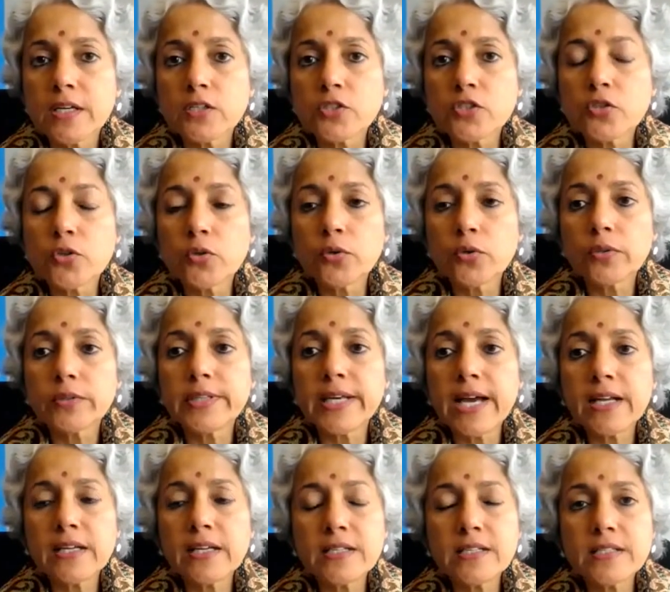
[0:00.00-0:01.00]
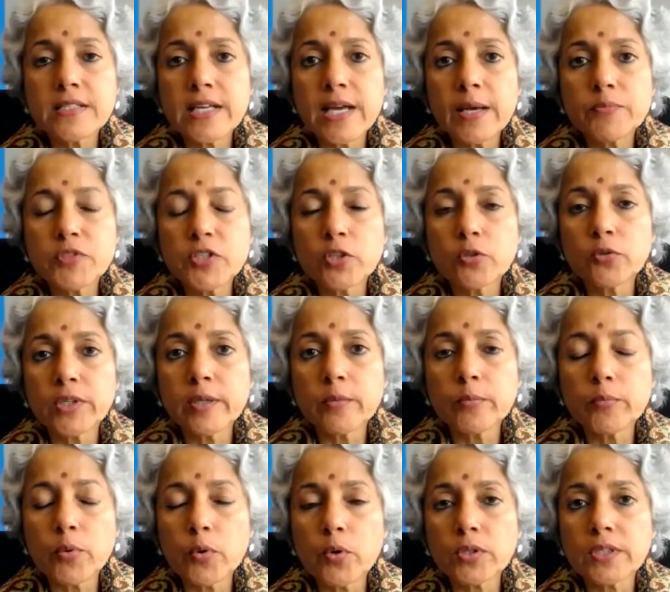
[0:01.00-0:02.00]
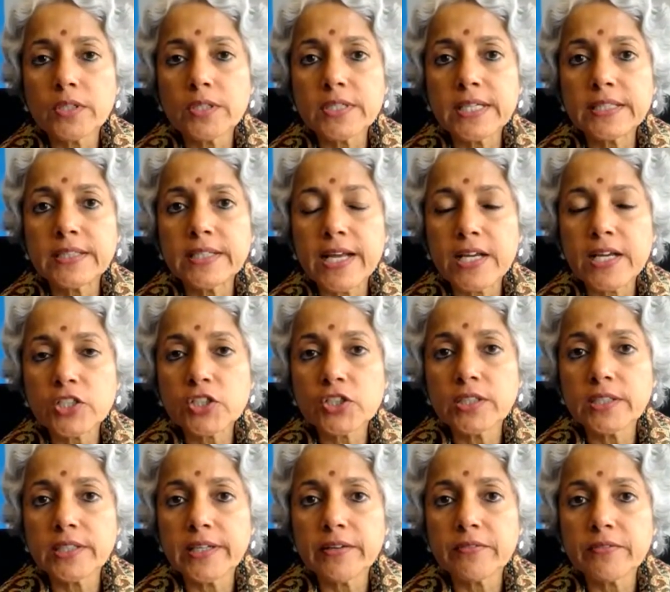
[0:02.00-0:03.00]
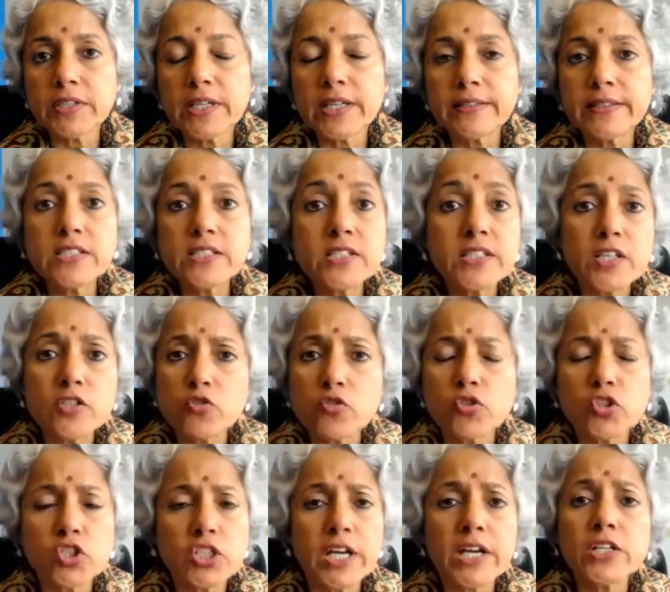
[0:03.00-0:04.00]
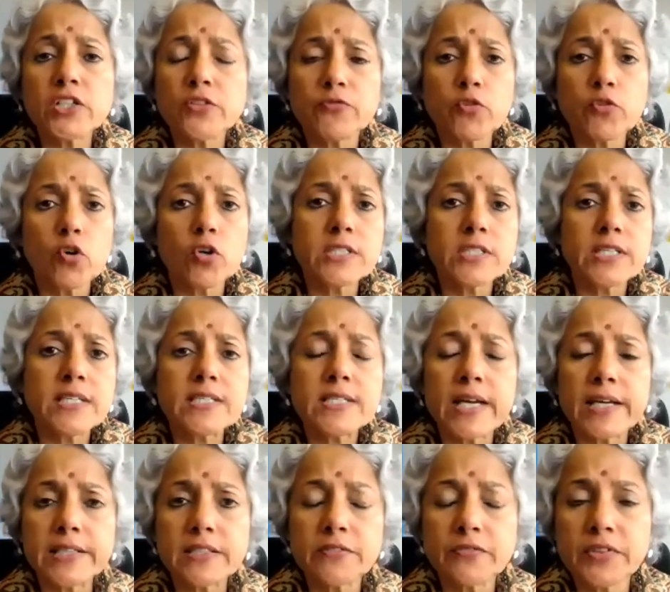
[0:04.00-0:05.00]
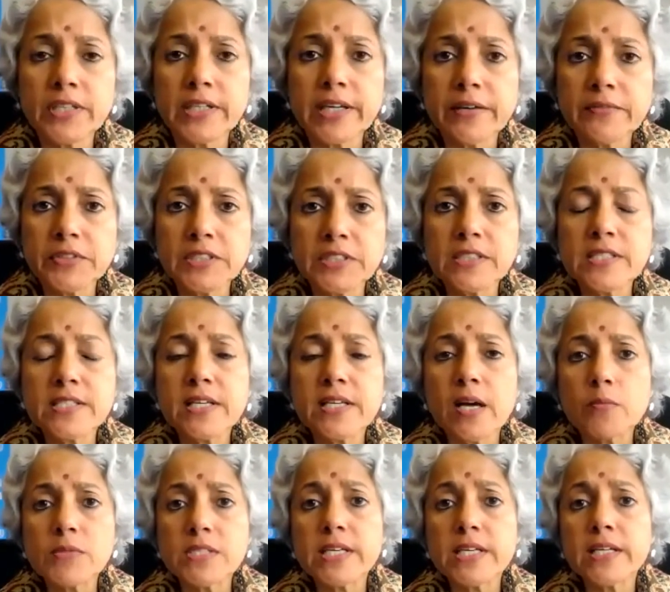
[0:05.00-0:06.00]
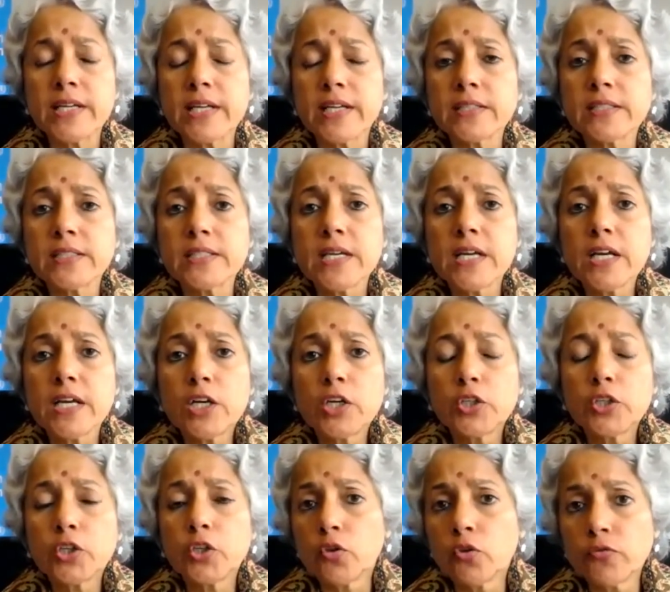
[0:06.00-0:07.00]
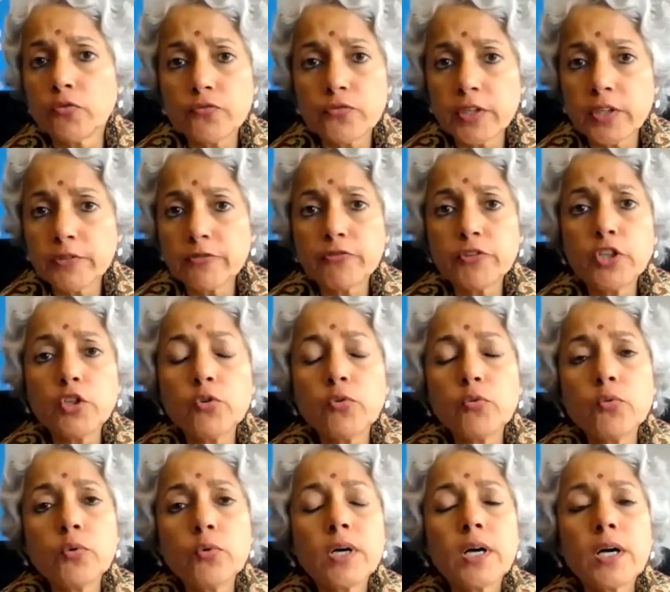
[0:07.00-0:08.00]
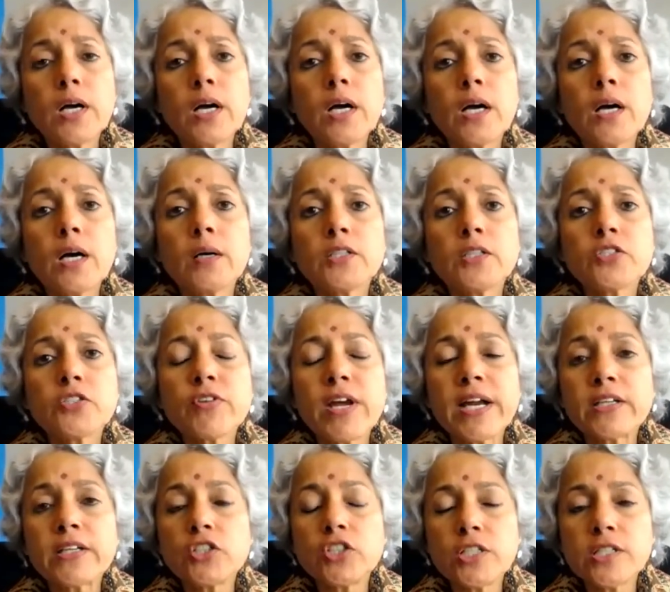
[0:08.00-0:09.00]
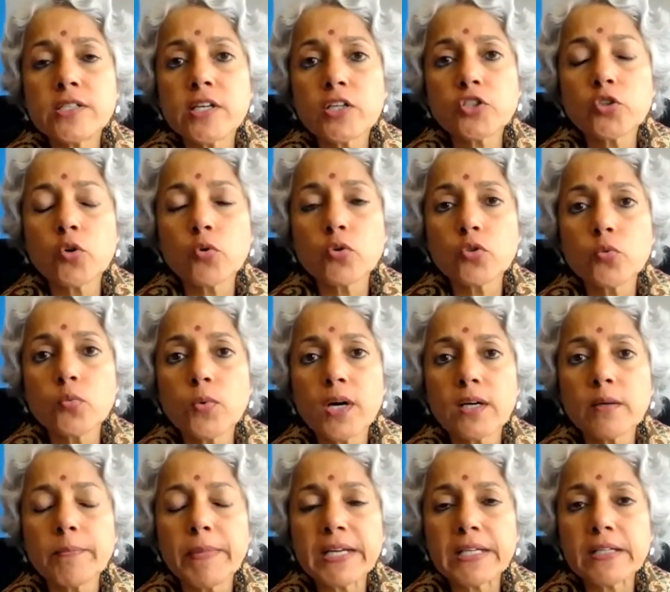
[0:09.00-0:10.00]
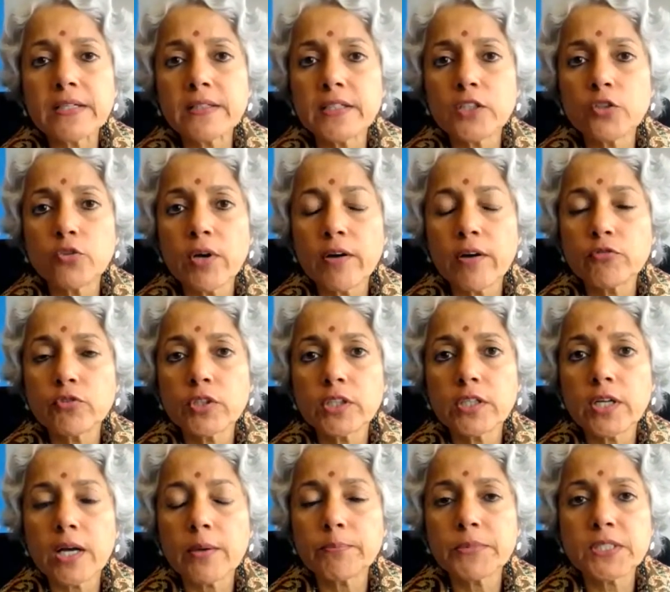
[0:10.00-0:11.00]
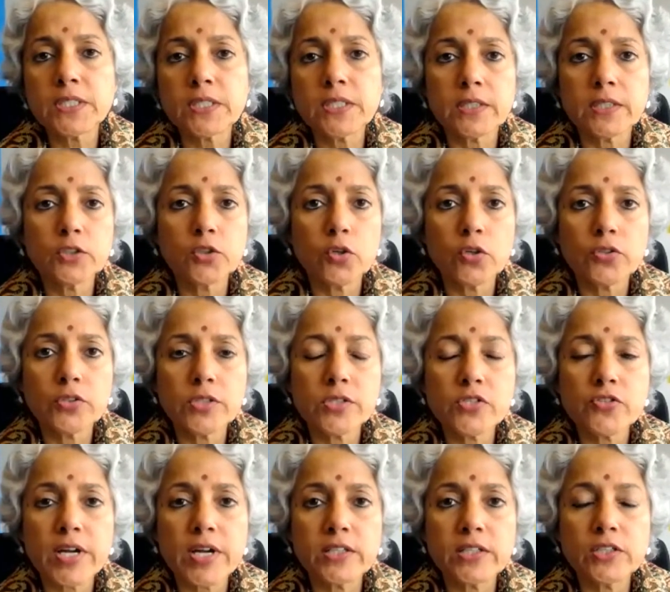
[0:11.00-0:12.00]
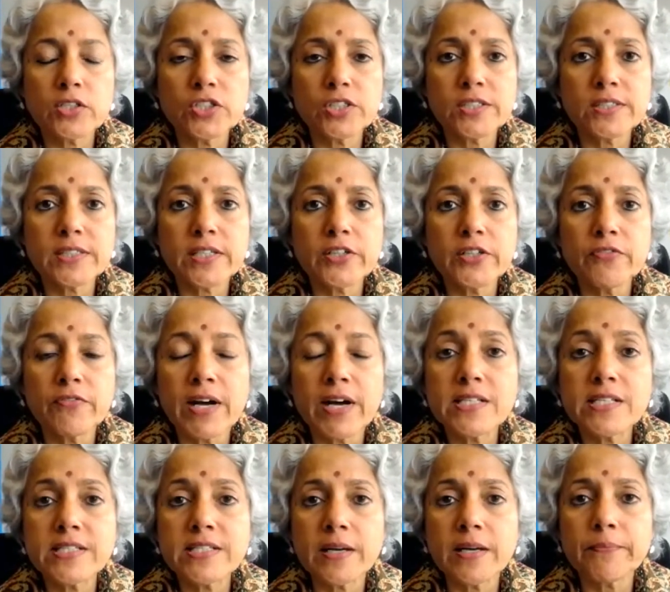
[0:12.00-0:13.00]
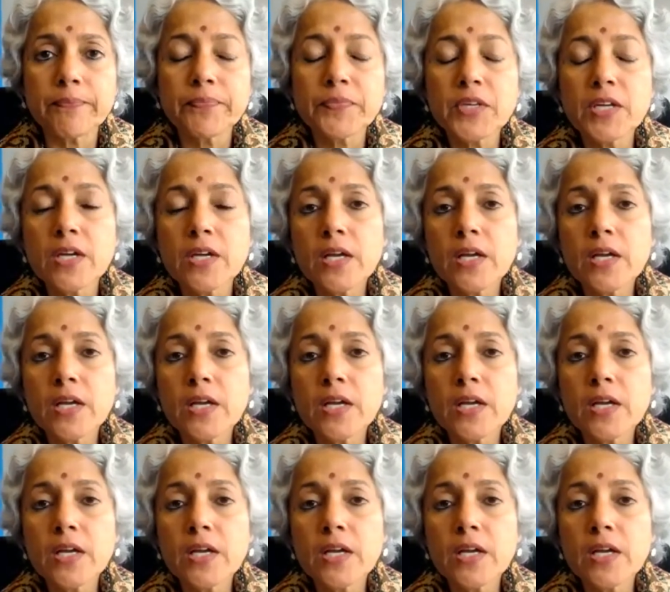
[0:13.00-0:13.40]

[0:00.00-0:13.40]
So that is absolutely important at the national level. And this needs to change, of course, as scientific evidence comes in. And you know, if new strategies are shown to work better, then you have to adapt your strategies and revise them.